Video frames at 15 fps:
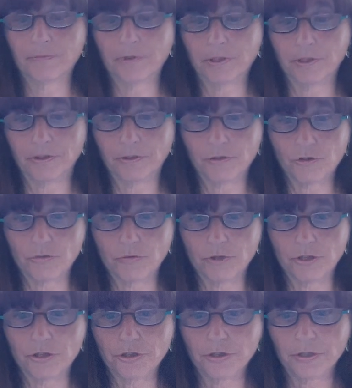the
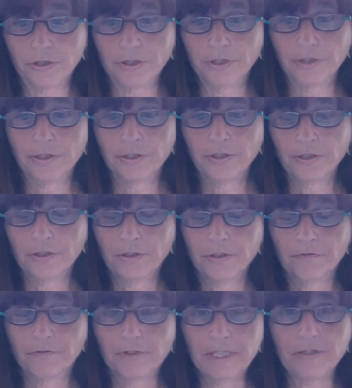Jewish
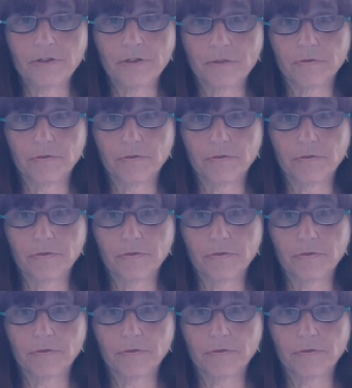feast of